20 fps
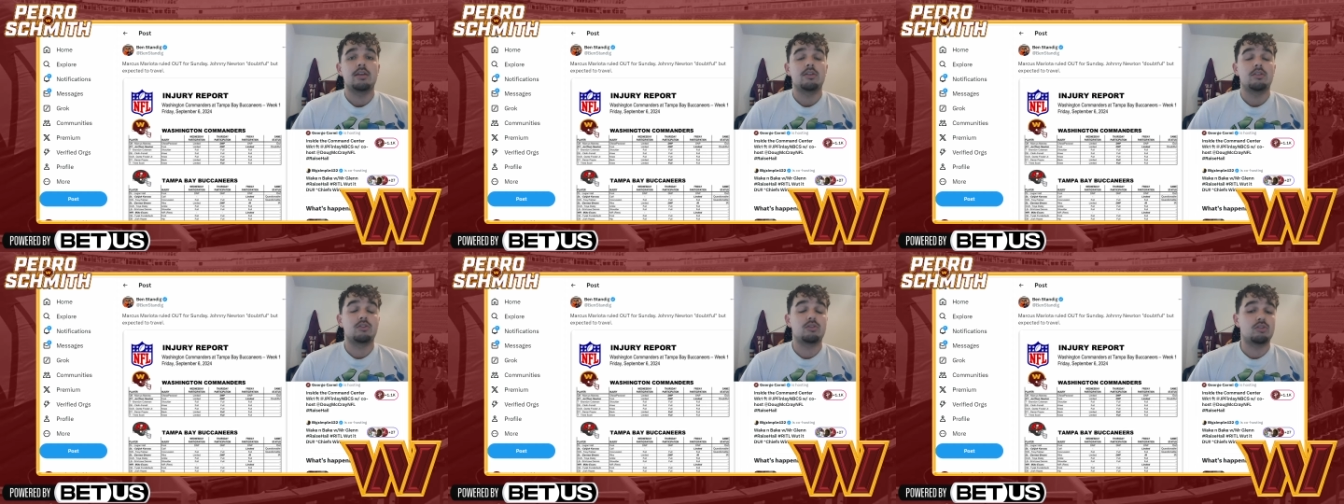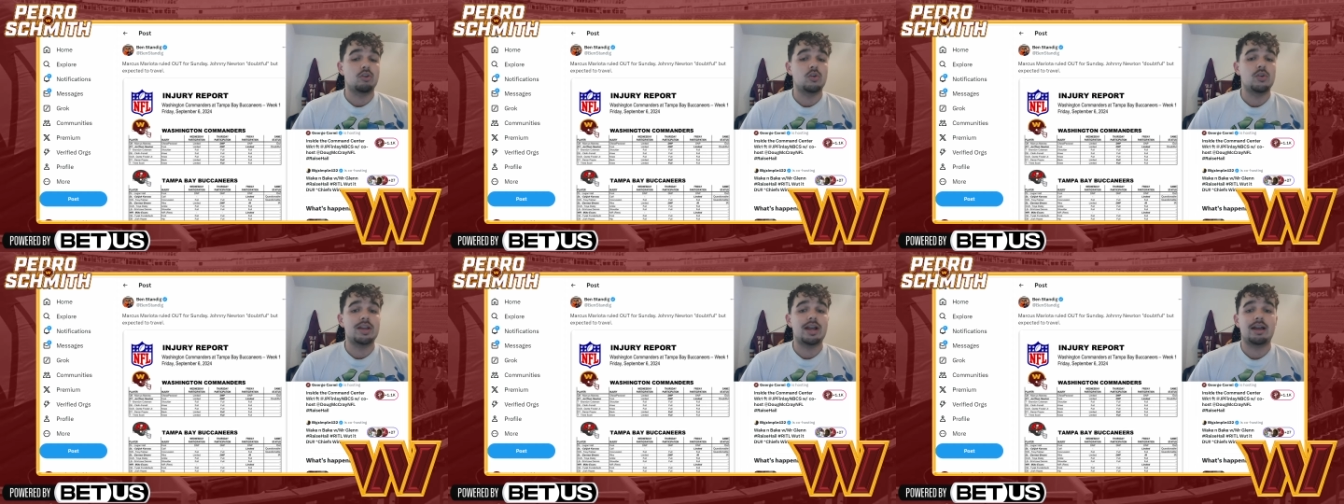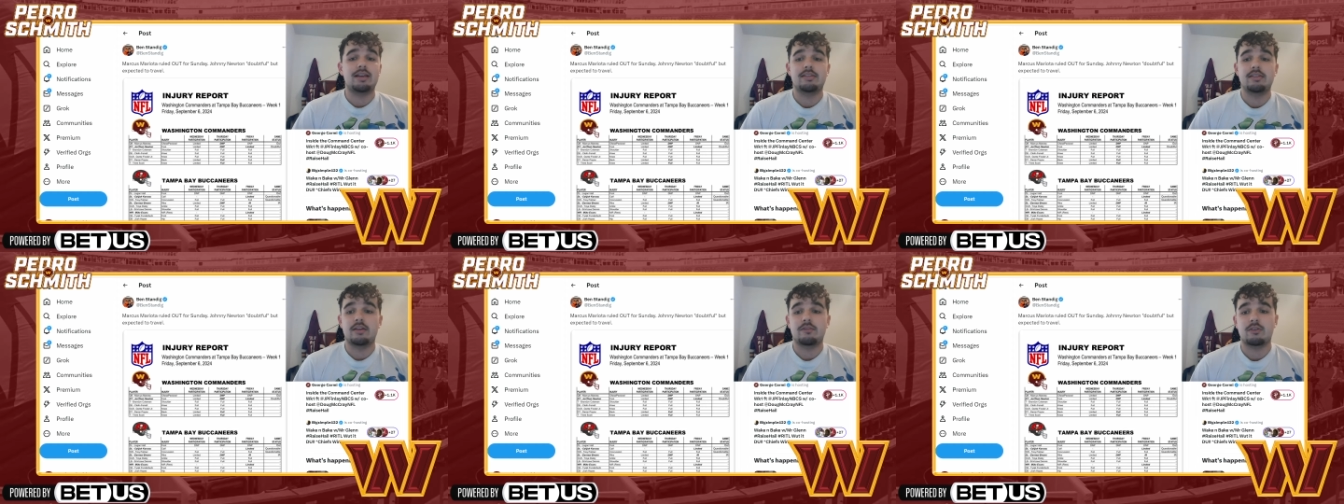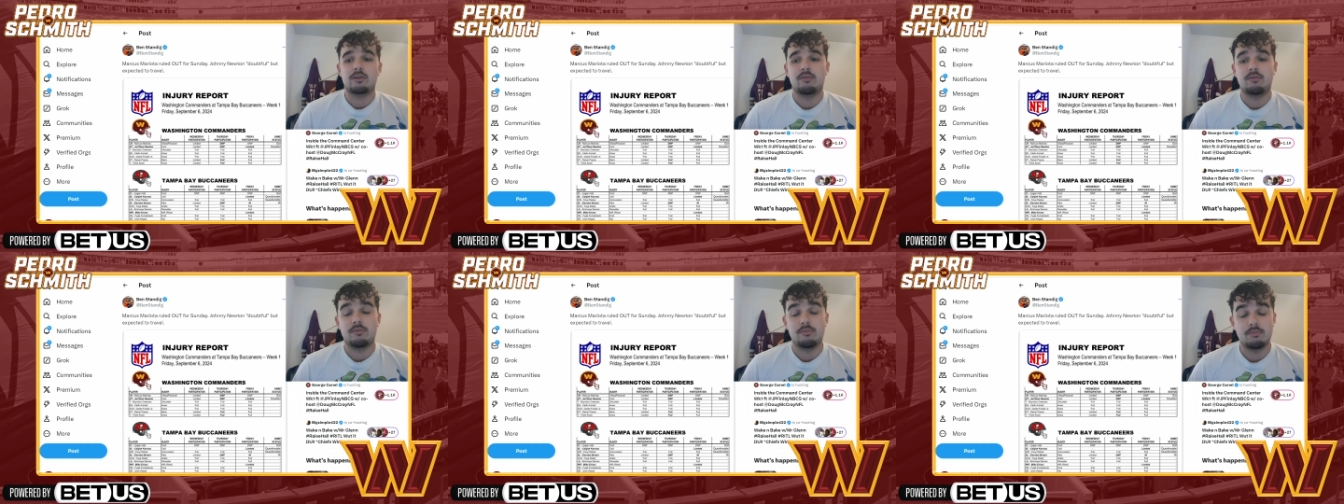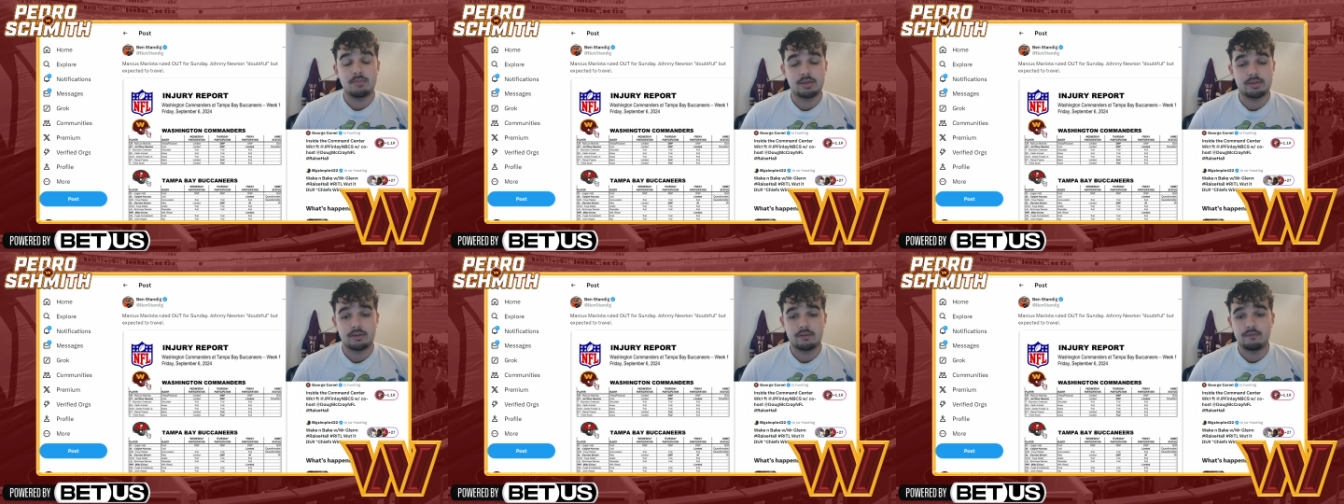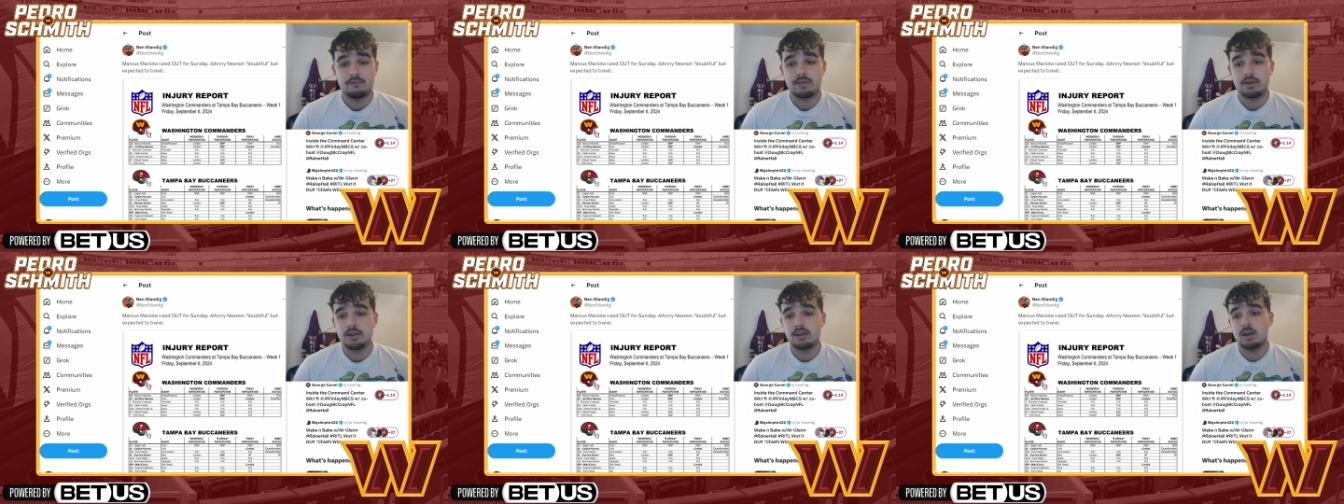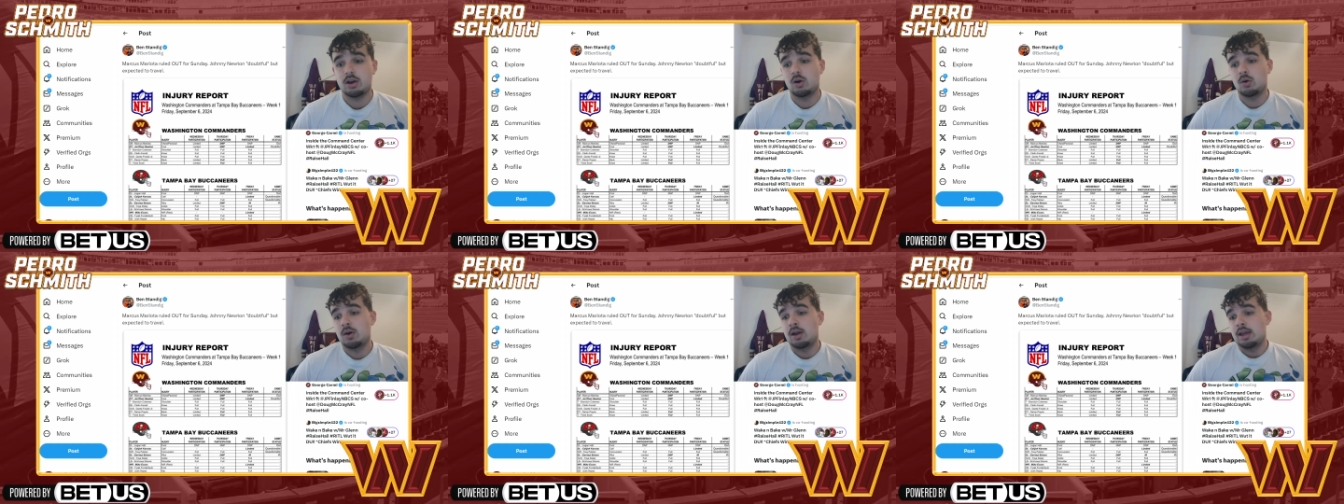so you guys never miss a
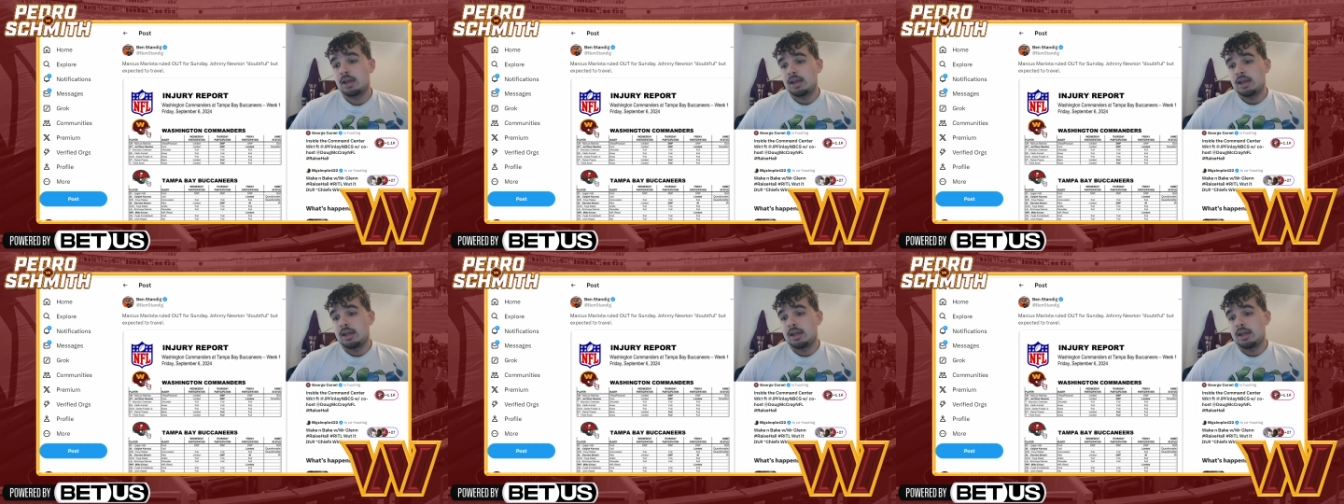video.